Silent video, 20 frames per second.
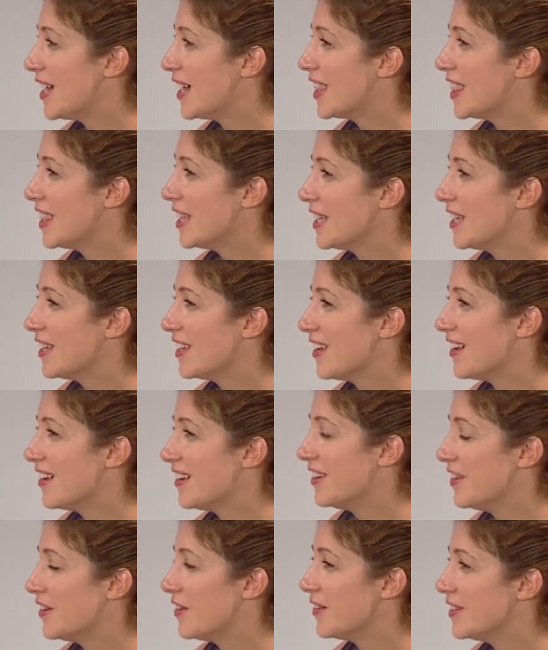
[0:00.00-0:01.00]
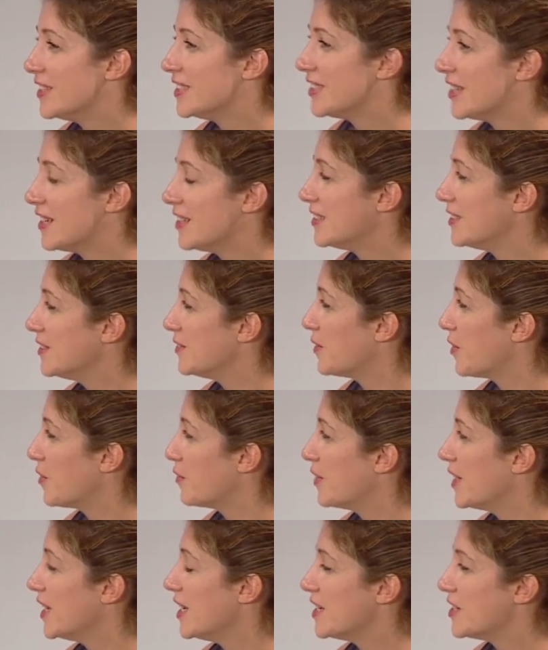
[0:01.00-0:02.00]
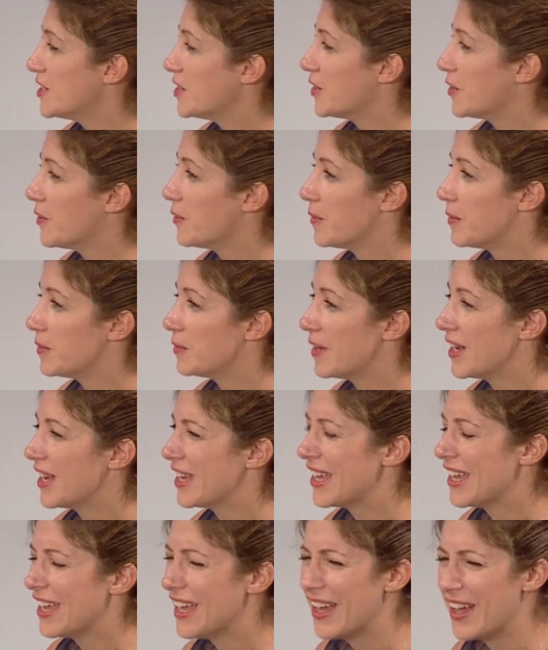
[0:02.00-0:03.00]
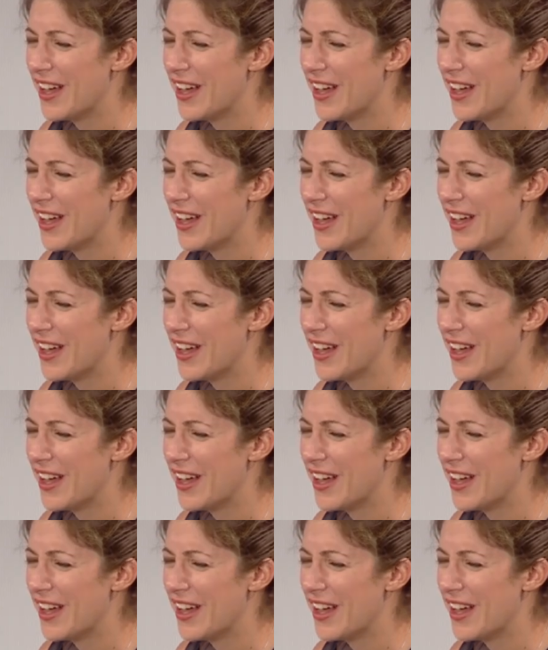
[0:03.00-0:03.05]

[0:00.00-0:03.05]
I think, it started 3 years ago and we're like,